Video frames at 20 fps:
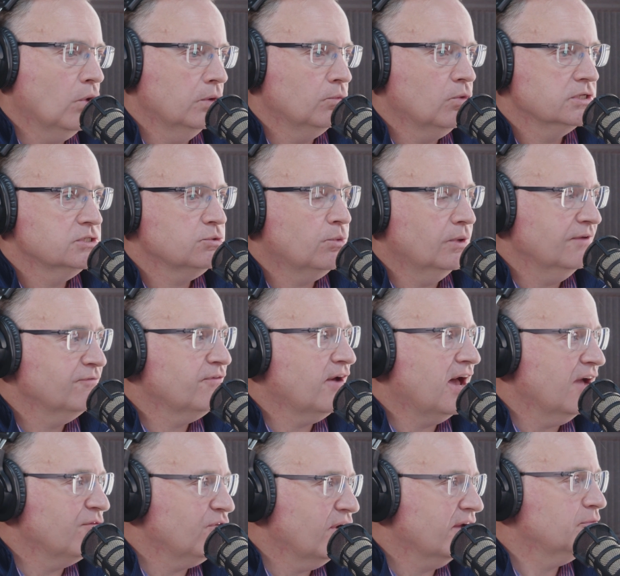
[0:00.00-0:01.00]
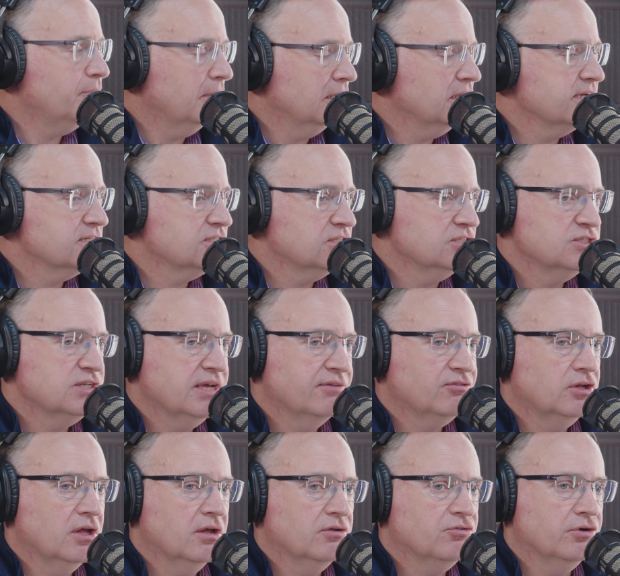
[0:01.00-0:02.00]
125, we have to be less than
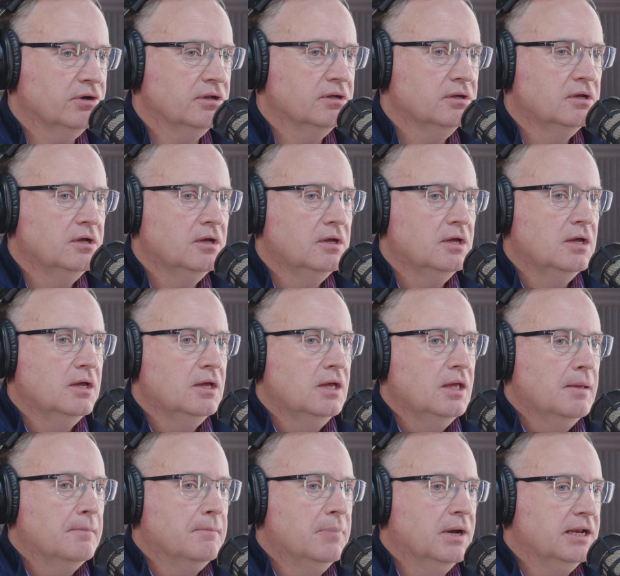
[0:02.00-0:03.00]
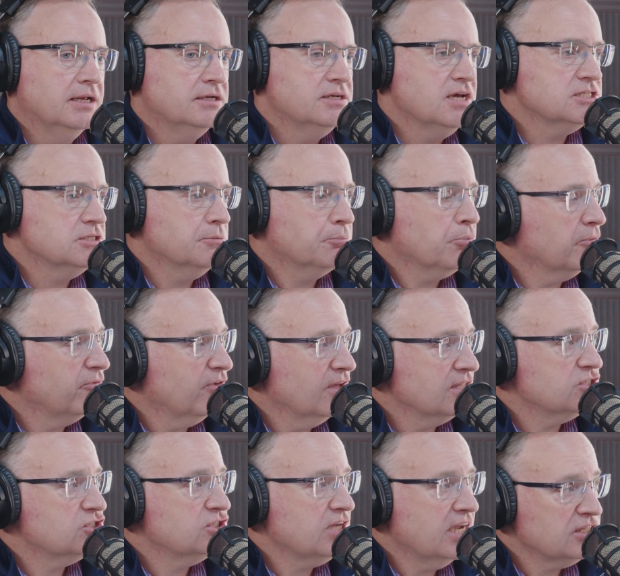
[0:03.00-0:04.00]
700. But it doesn't
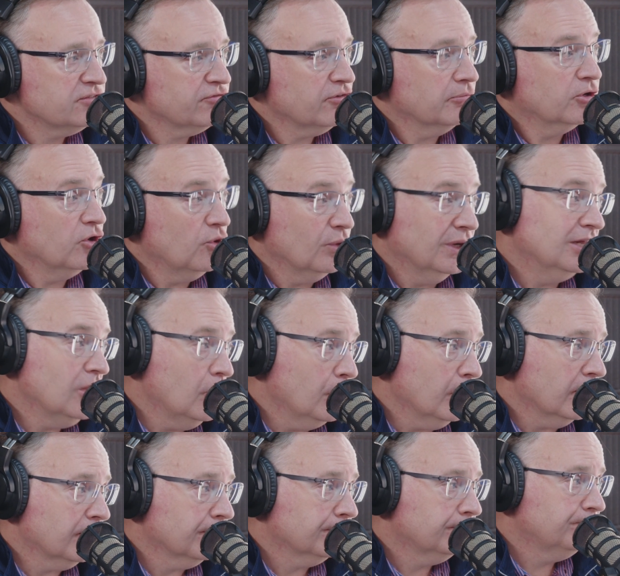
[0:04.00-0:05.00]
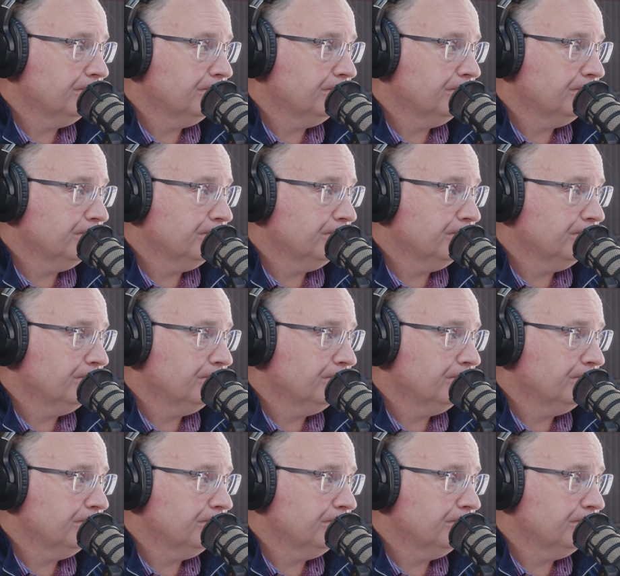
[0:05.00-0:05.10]
prevent states from going lower.